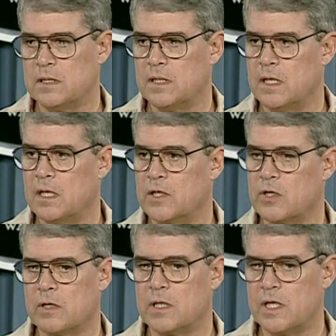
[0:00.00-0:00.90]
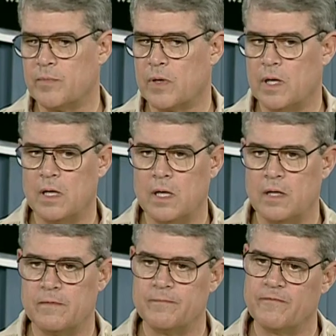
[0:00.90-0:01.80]
Uh, currently
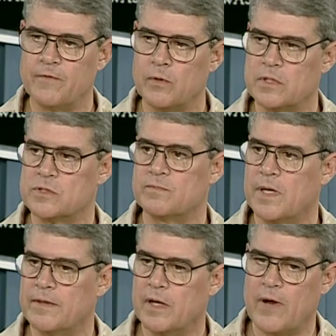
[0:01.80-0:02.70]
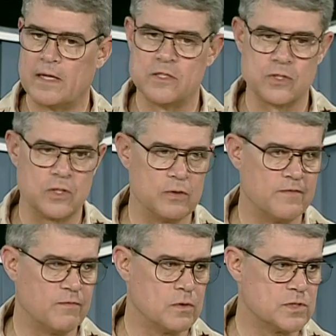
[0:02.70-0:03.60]
uh, focused by the Iraqi security
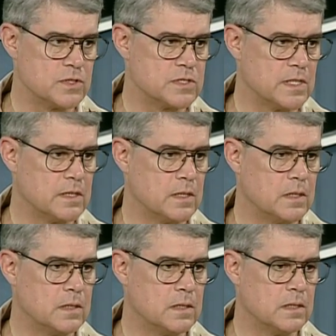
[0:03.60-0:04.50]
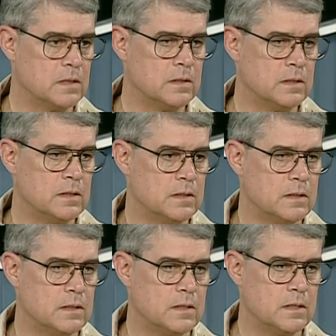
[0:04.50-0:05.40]
forces and the,
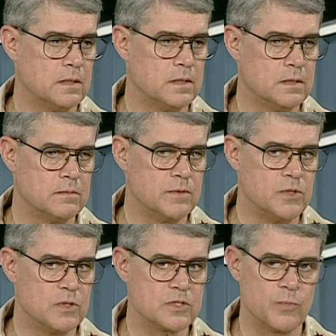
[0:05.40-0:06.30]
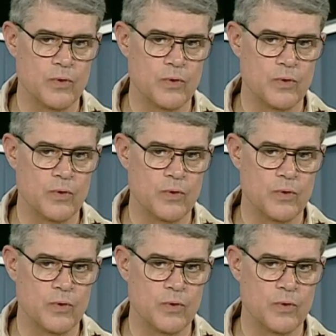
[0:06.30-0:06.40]
uh, uh, the U.S.